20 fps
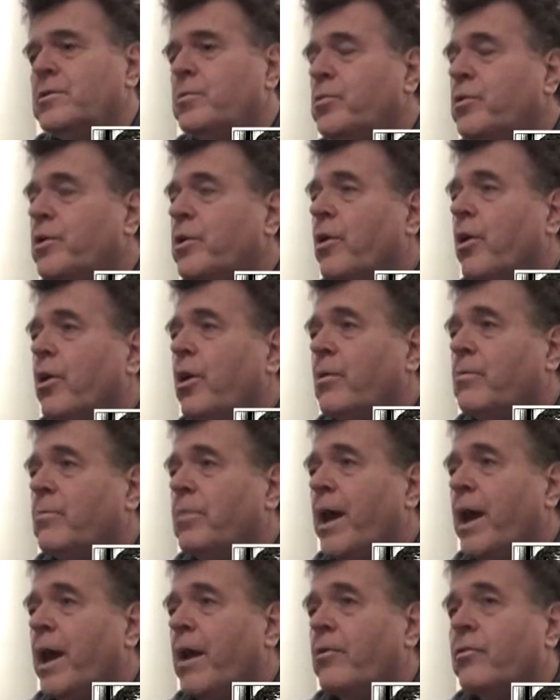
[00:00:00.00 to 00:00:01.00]
to bring art
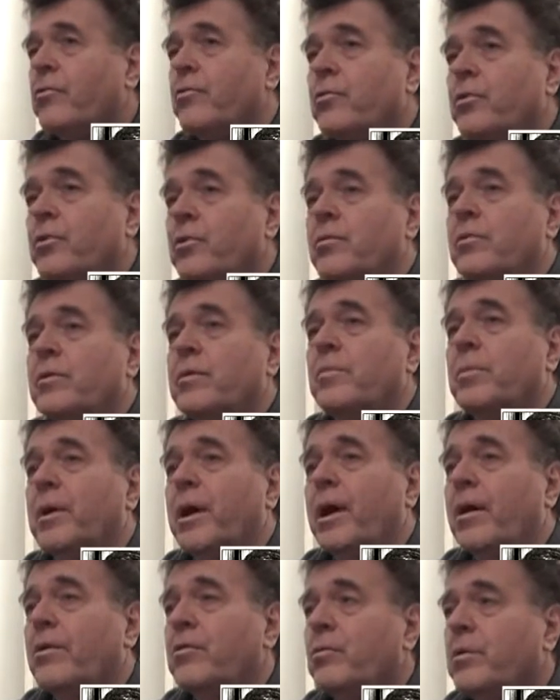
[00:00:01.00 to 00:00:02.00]
back through the only
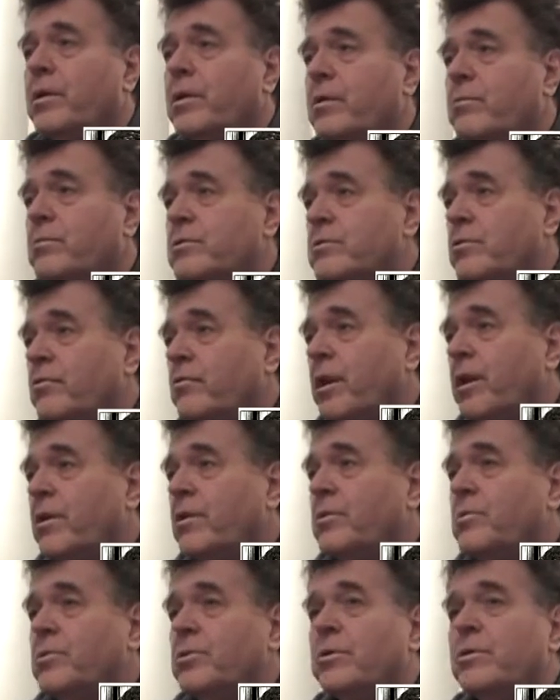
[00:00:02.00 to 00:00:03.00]
pathway that was
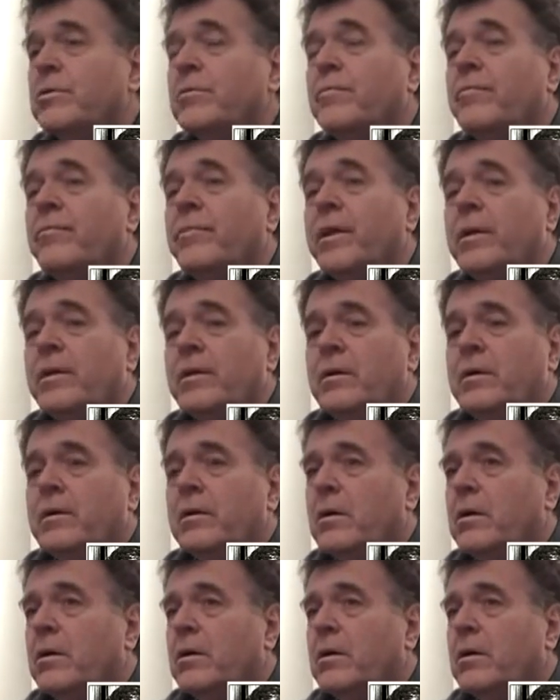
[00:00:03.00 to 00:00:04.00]
available,
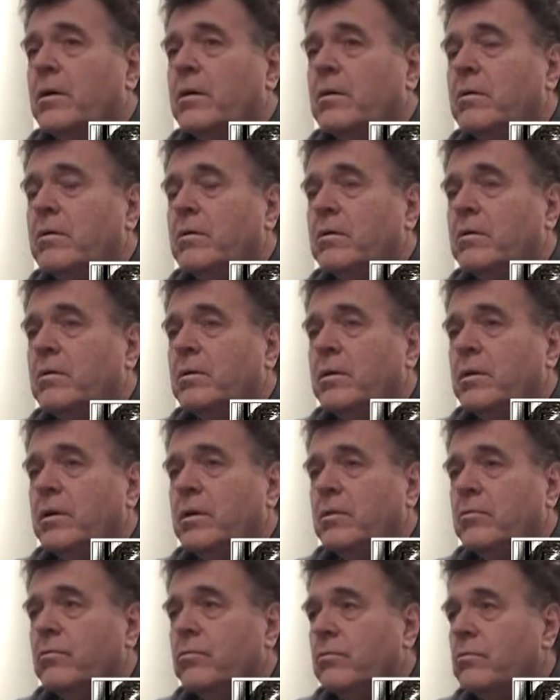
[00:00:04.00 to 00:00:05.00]

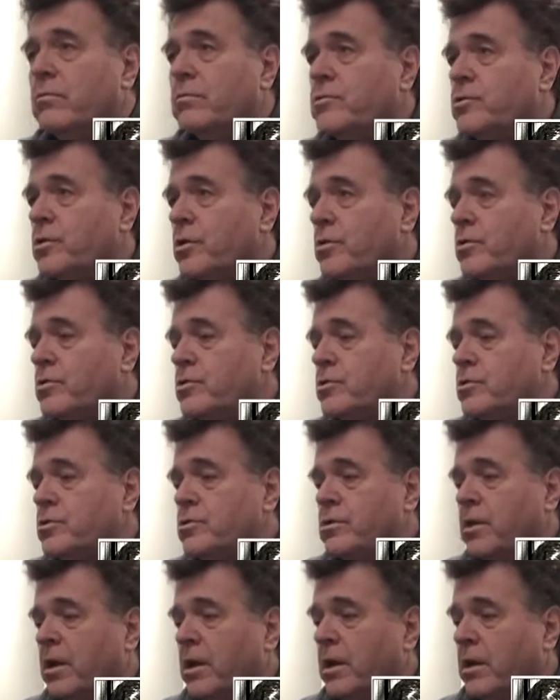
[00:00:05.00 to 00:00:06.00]
the
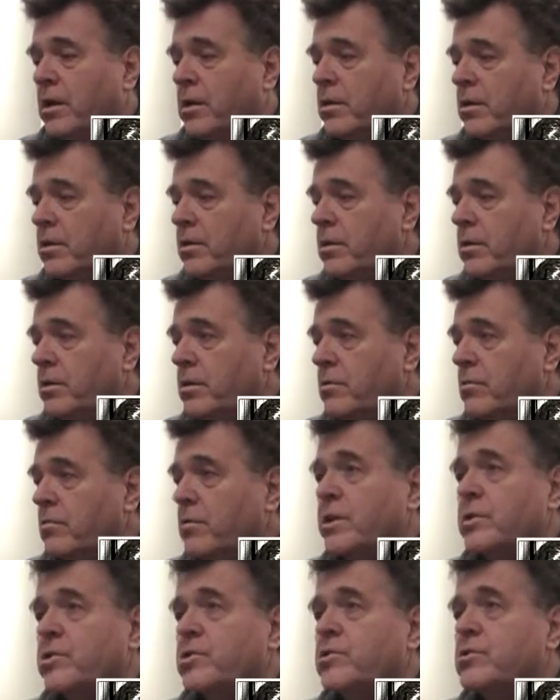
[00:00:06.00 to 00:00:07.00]
church and the
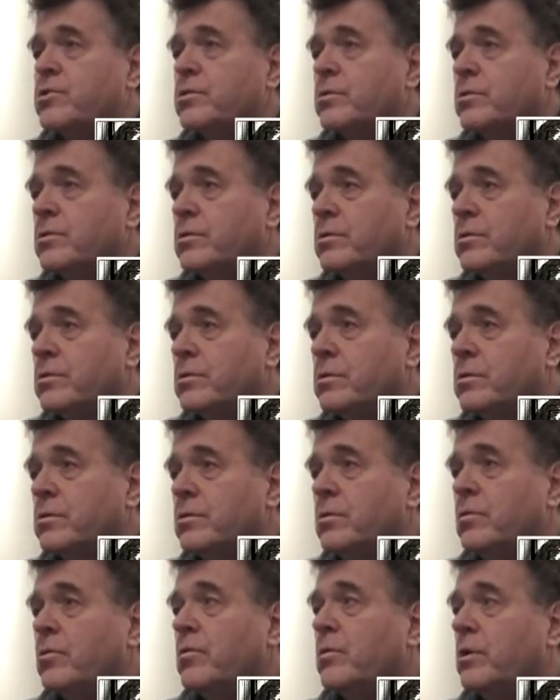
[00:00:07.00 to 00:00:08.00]
rich,
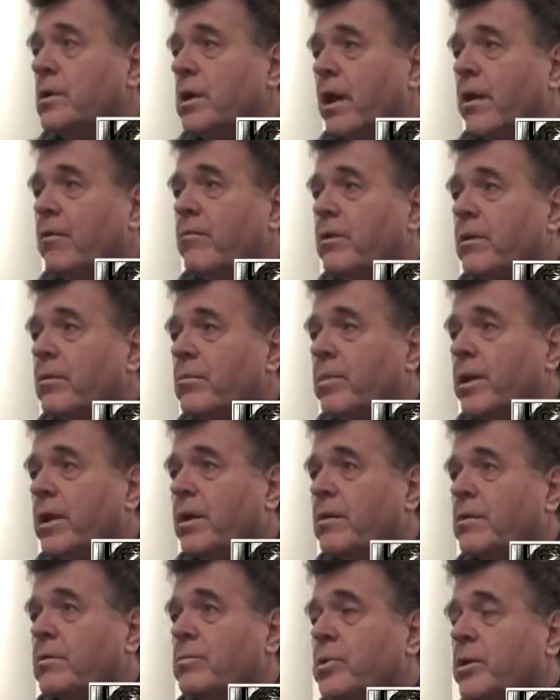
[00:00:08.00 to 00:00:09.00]
who would have them
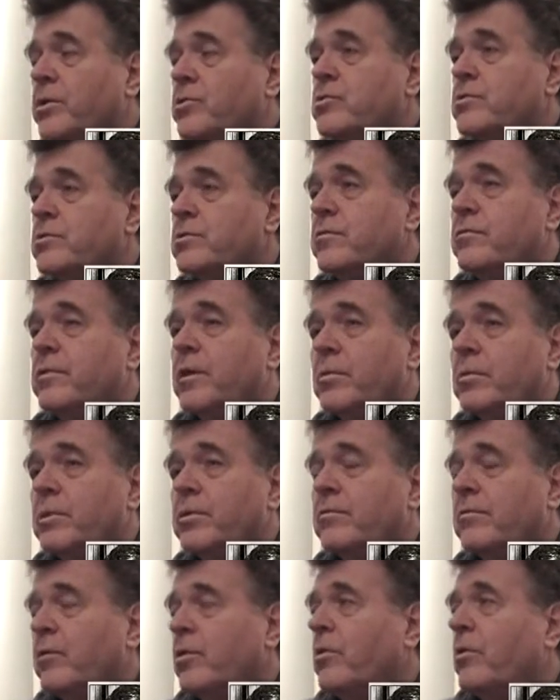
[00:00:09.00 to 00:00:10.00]
paint pictures of them
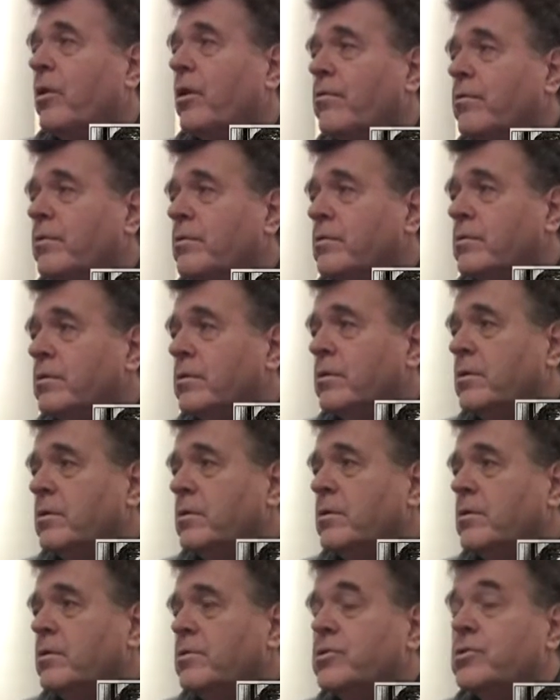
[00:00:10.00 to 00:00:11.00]
and very often
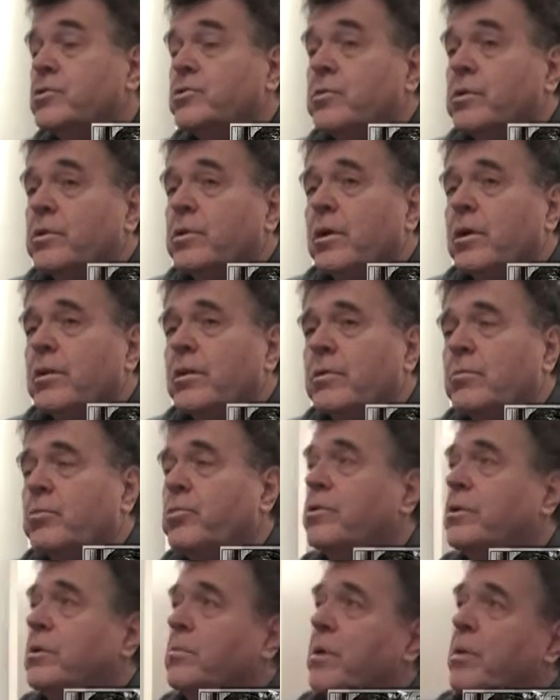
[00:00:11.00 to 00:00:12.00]
disregard them,
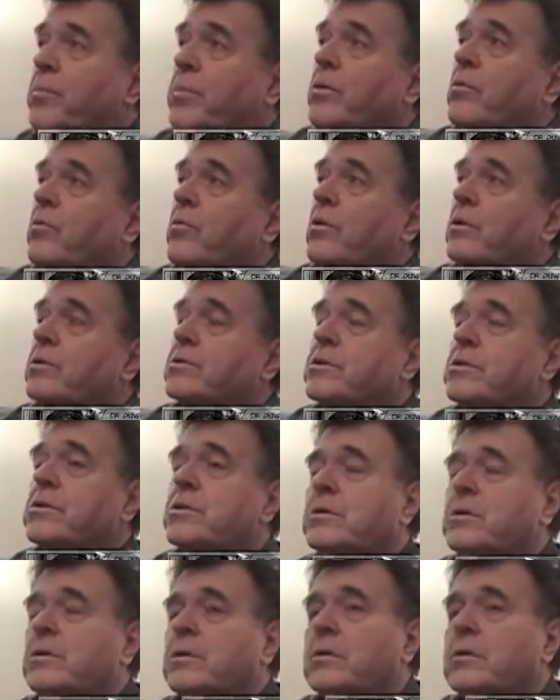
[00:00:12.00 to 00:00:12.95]
put them up on walls.